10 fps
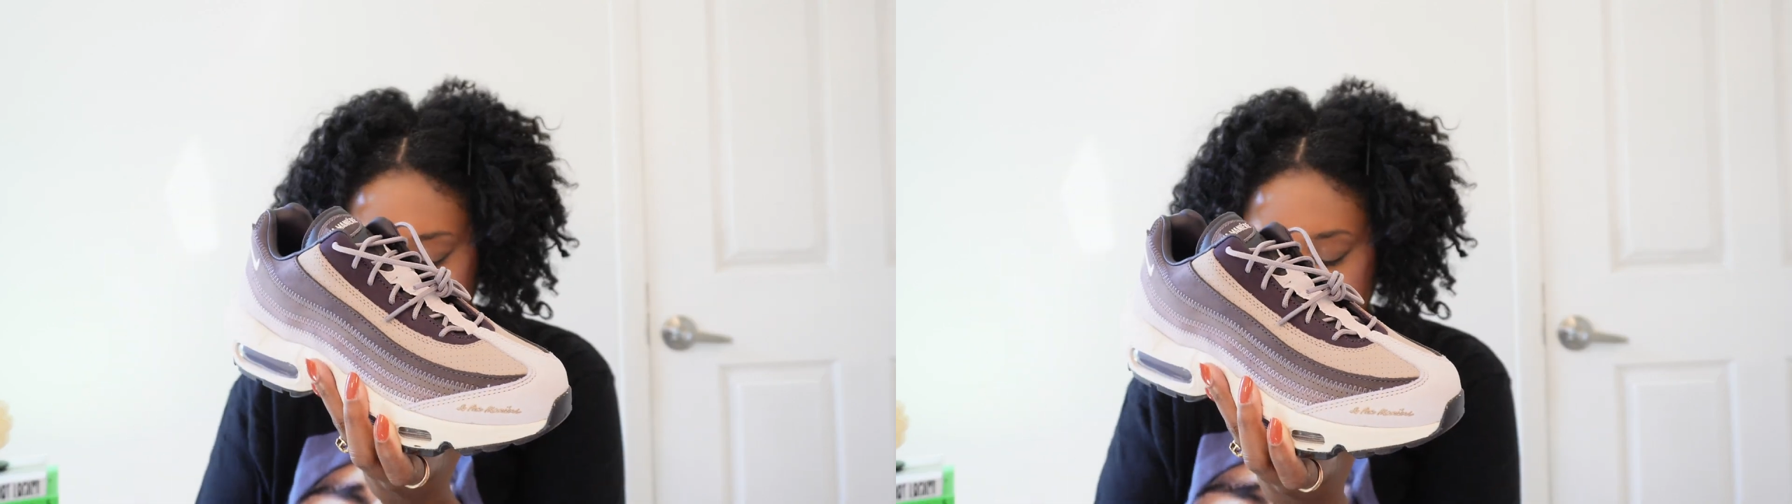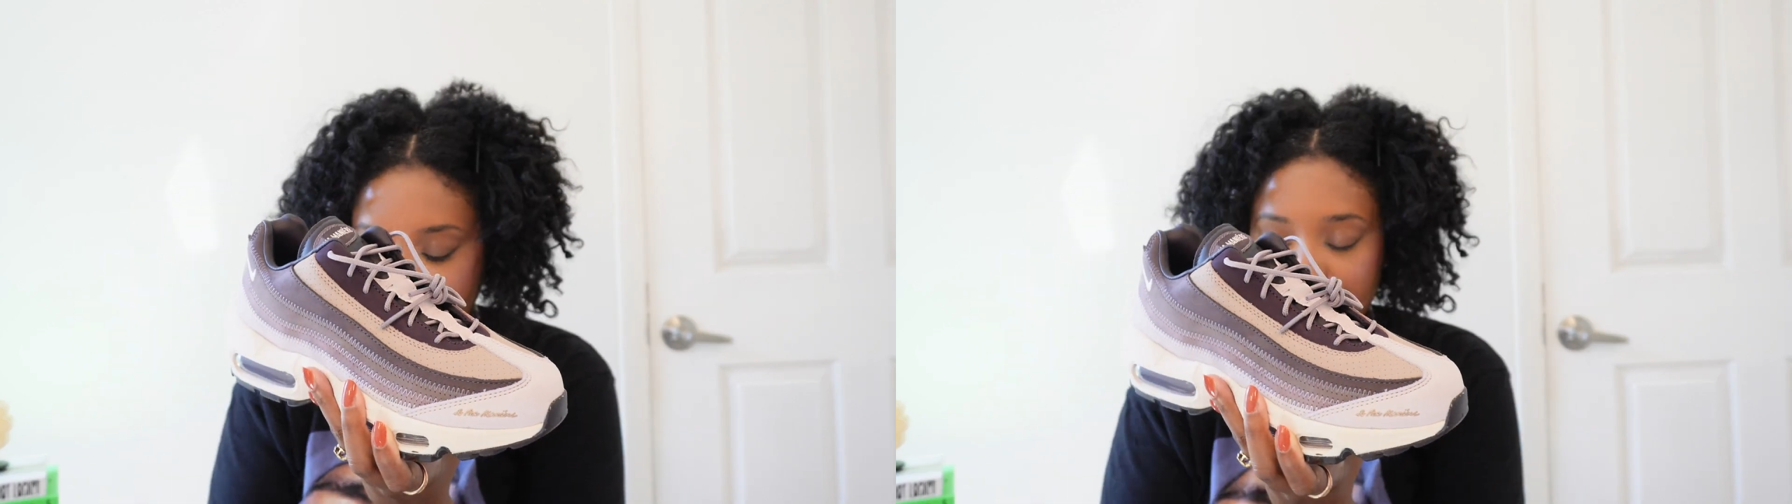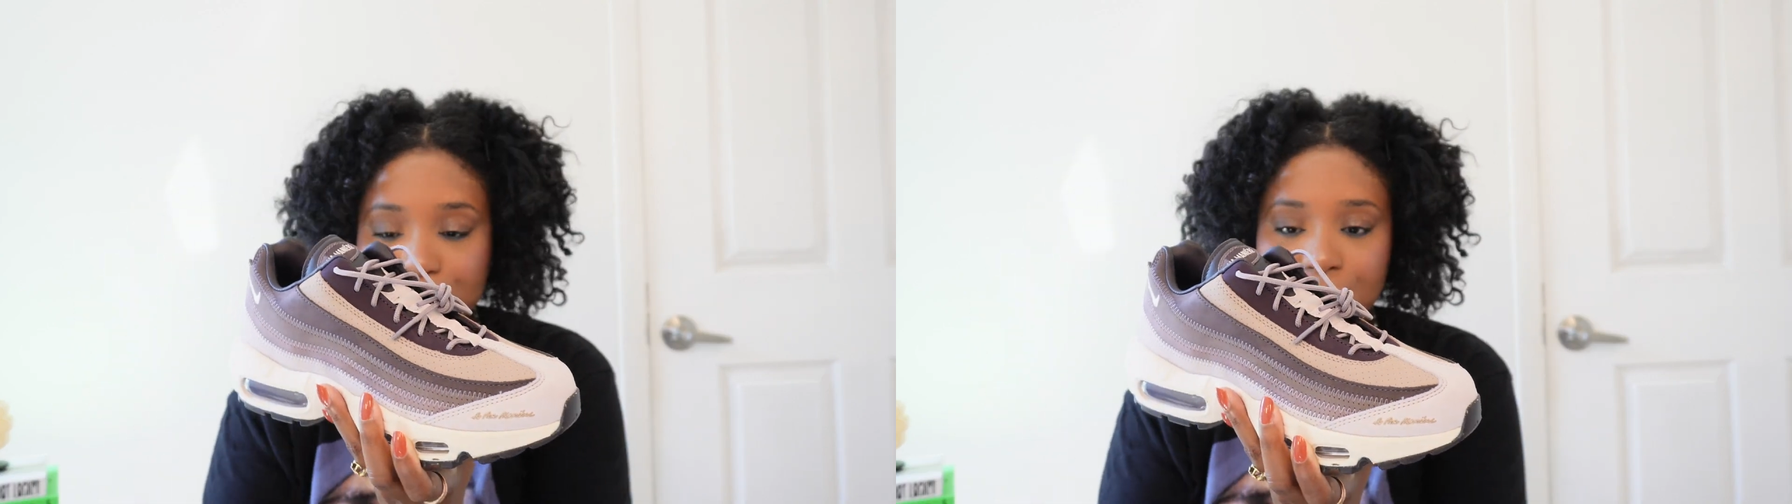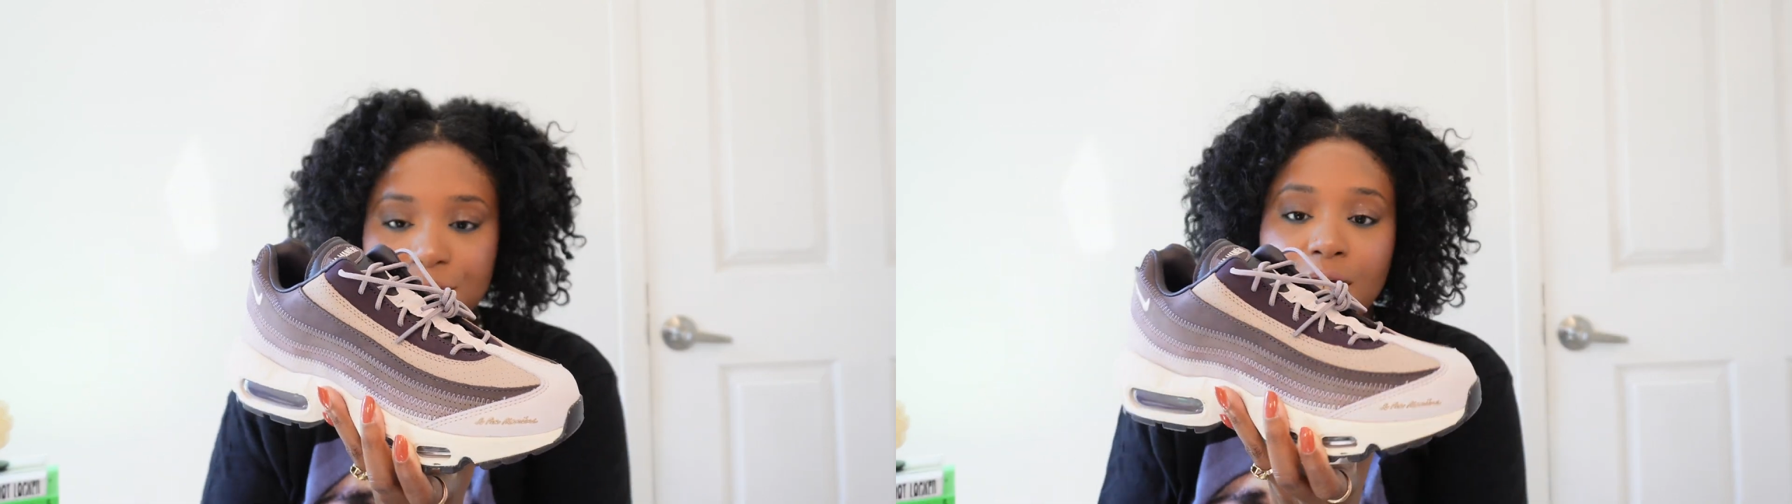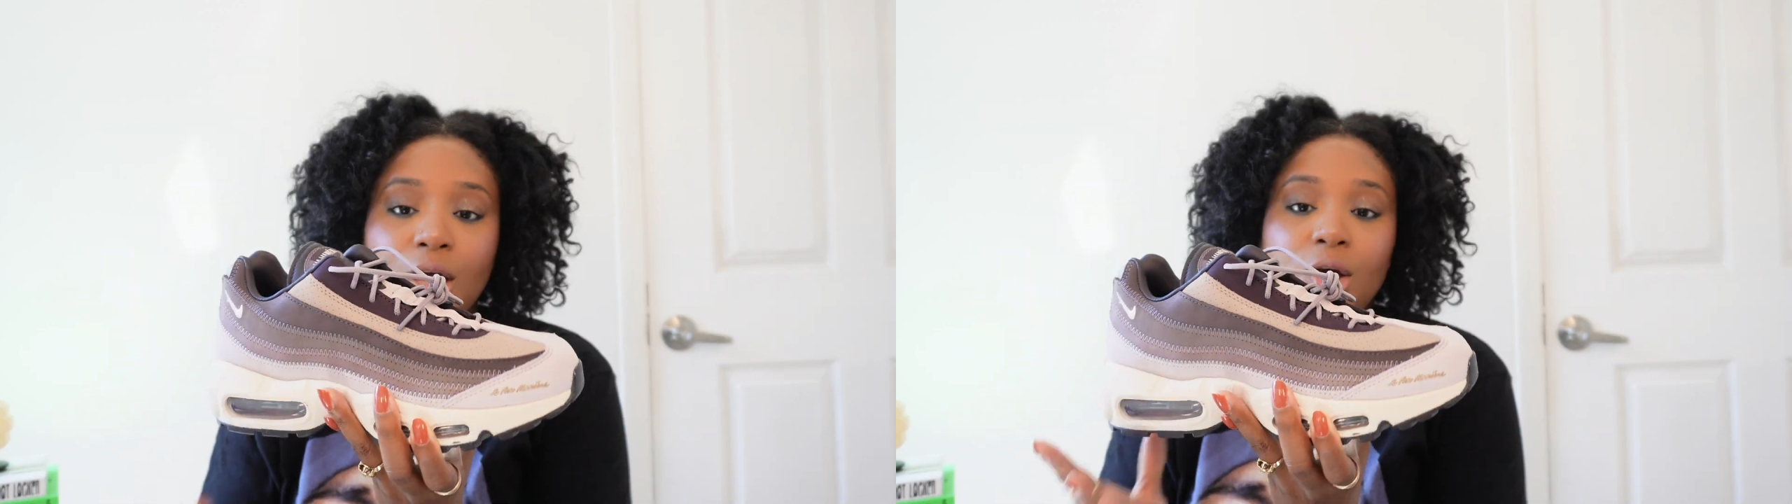standard
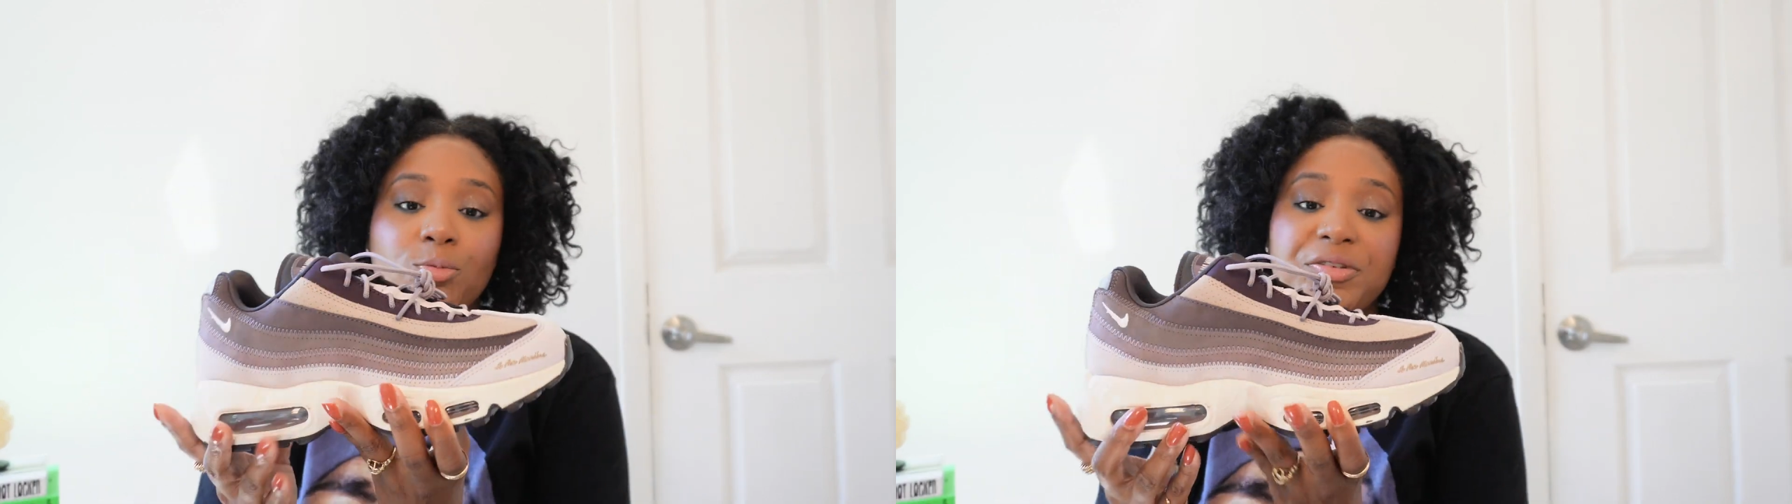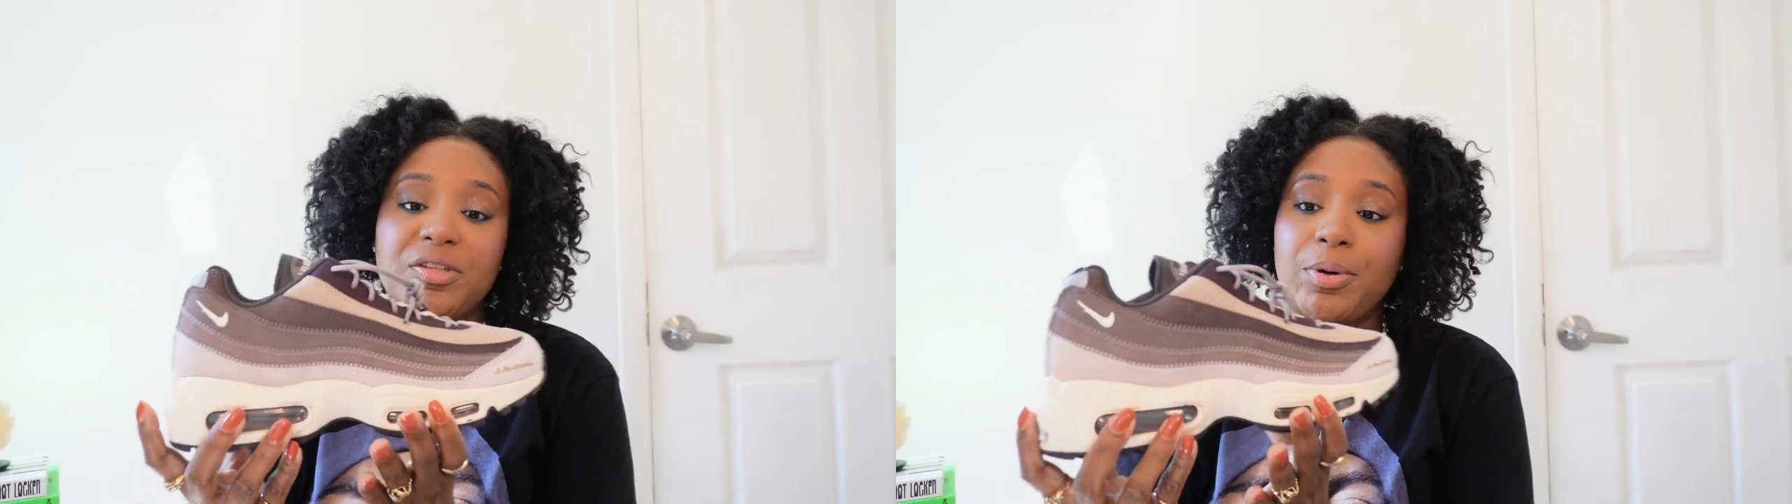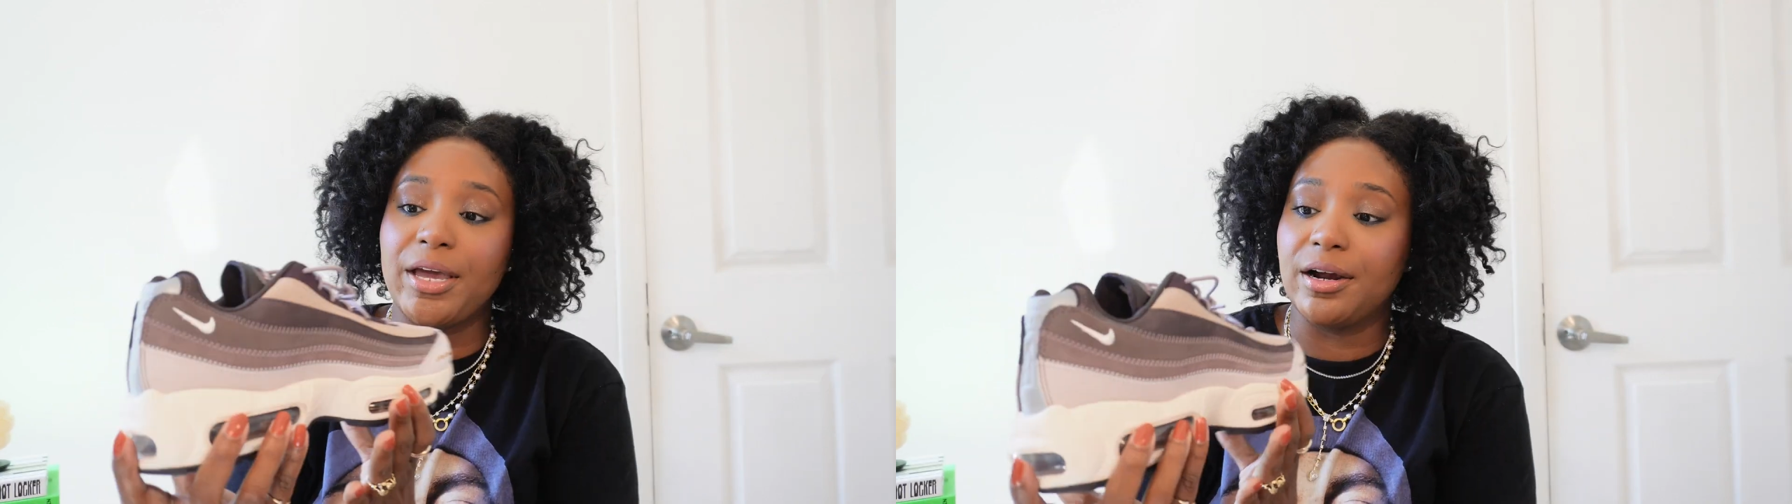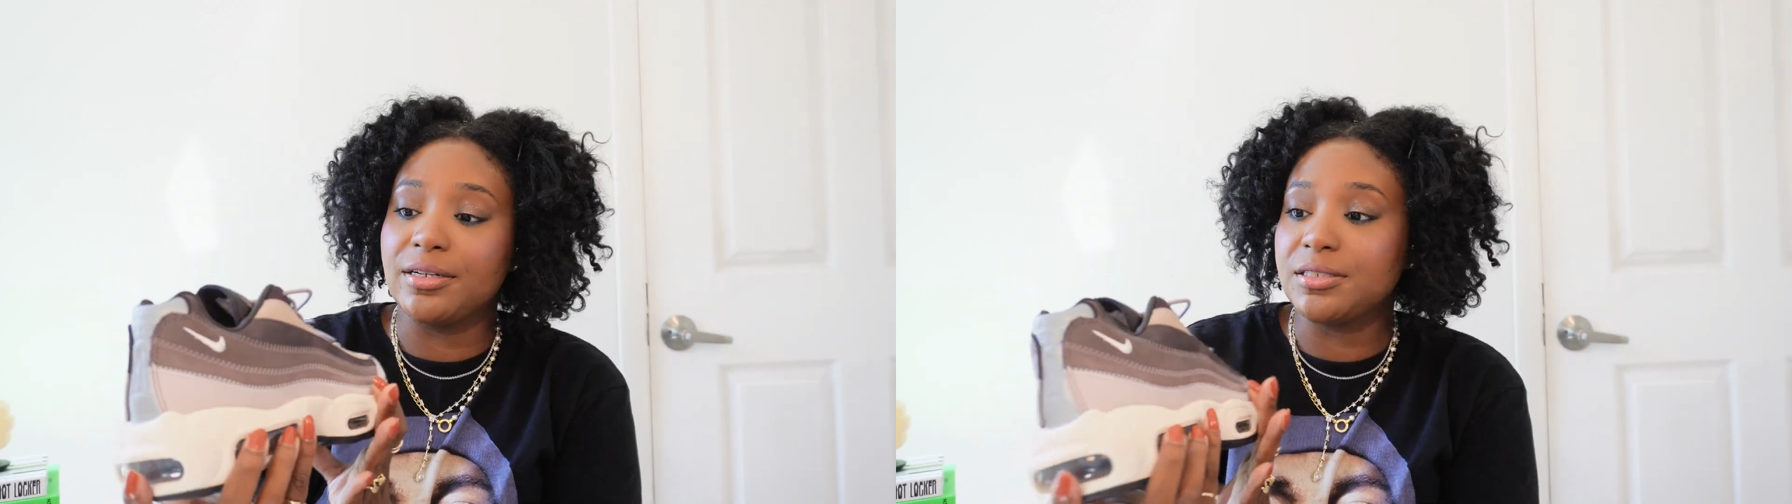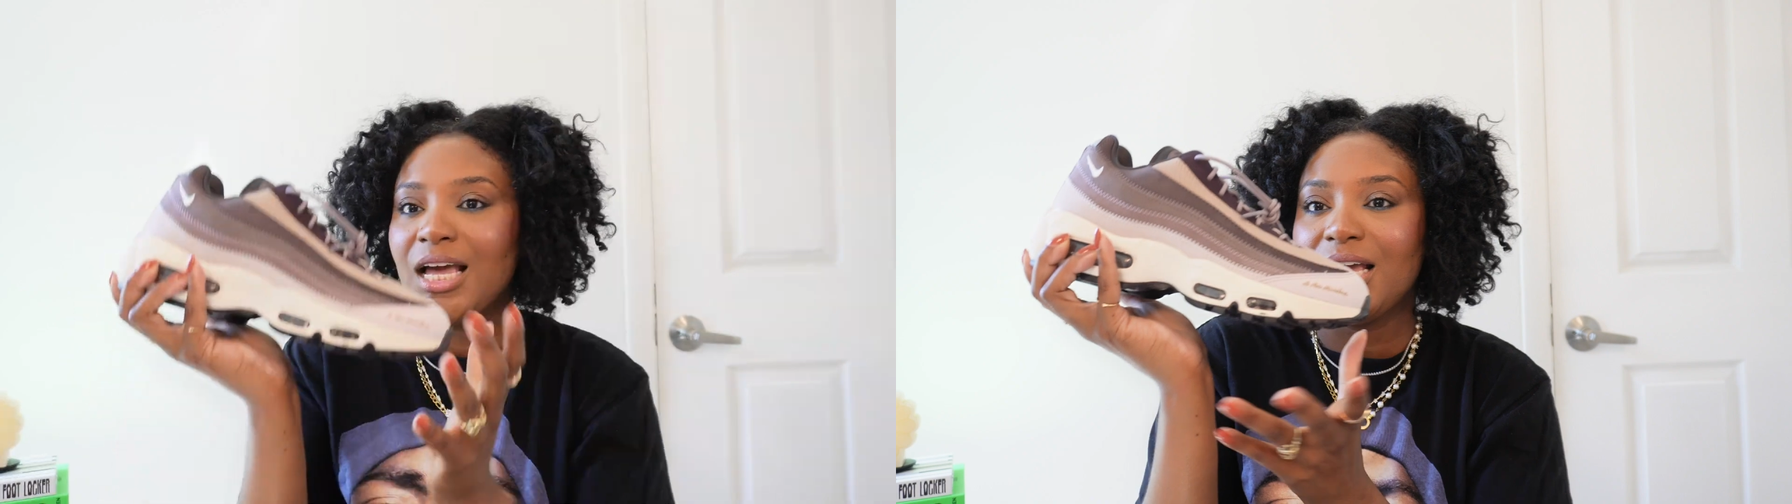with the pairs.